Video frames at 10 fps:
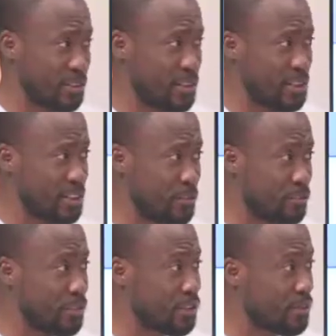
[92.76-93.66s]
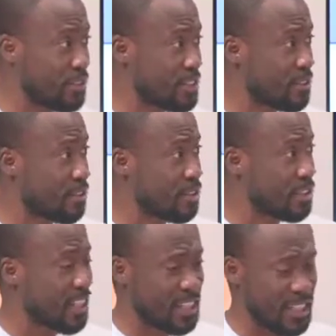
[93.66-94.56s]
the infusion of technology
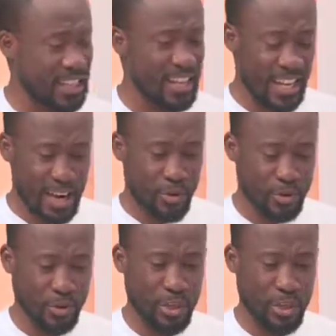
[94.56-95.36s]
and a Hong Kong.